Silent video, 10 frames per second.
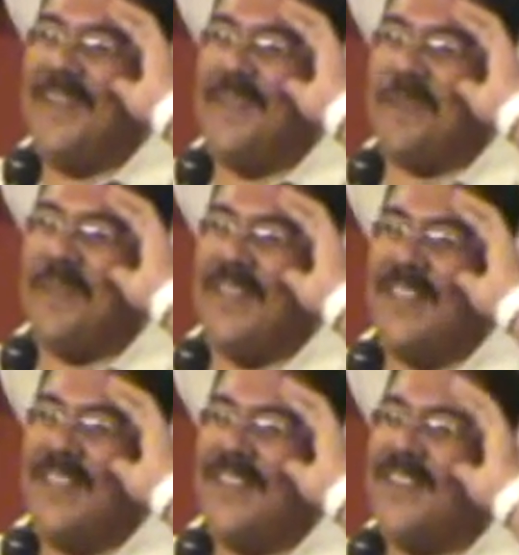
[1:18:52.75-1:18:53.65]
You with
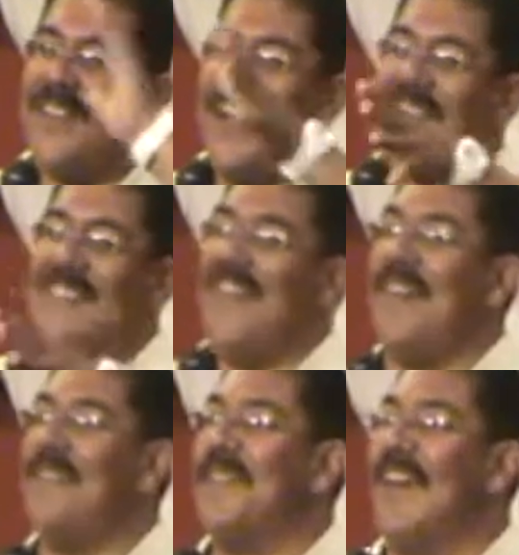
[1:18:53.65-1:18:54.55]
me? You're not
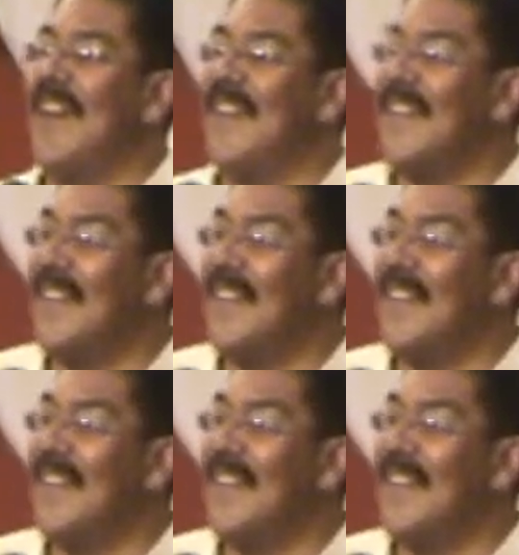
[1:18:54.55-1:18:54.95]
saved yet.